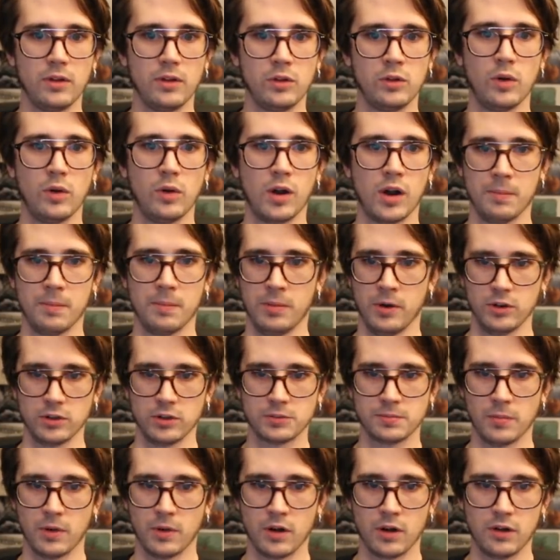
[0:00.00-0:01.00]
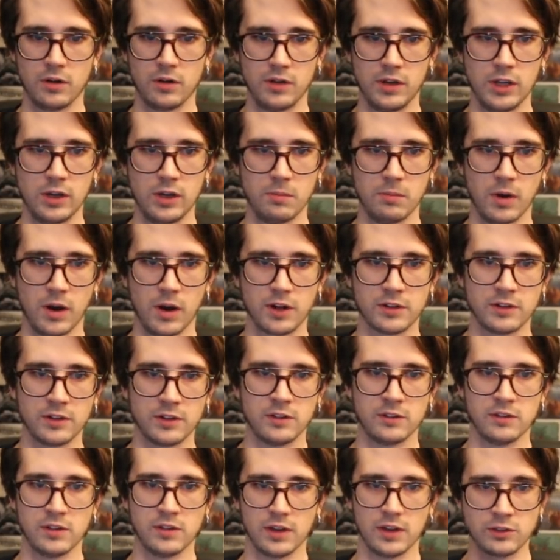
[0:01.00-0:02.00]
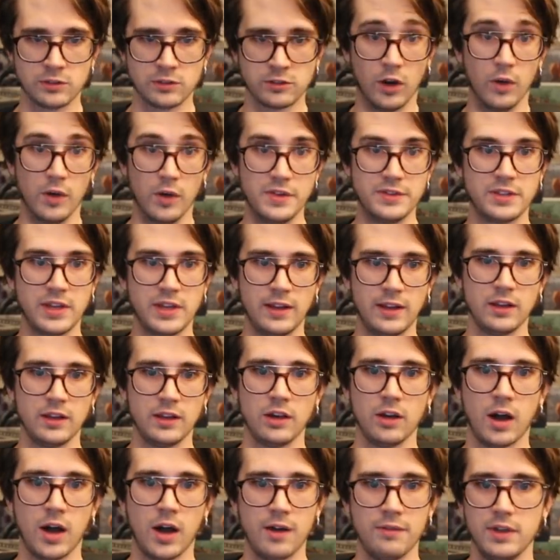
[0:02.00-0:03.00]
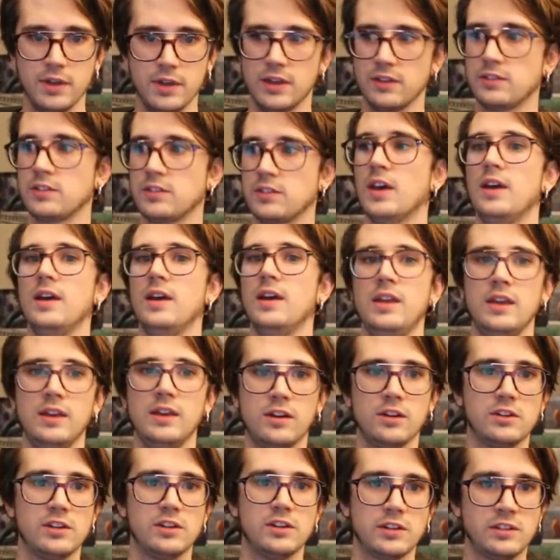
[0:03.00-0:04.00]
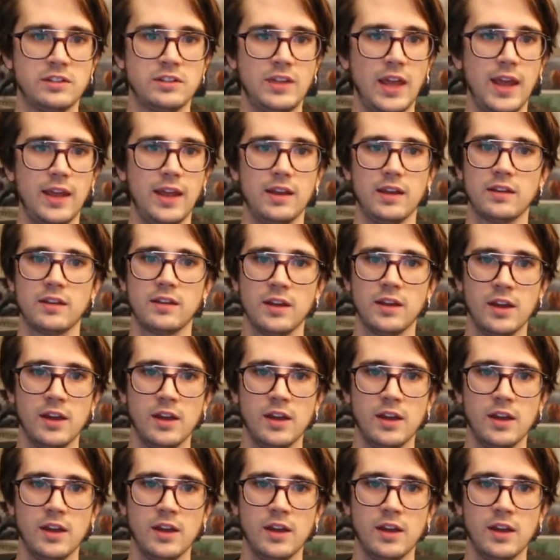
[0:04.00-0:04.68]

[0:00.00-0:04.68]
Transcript: who are postmodern neo-Marxists is like so insanely obvious, he could just state it.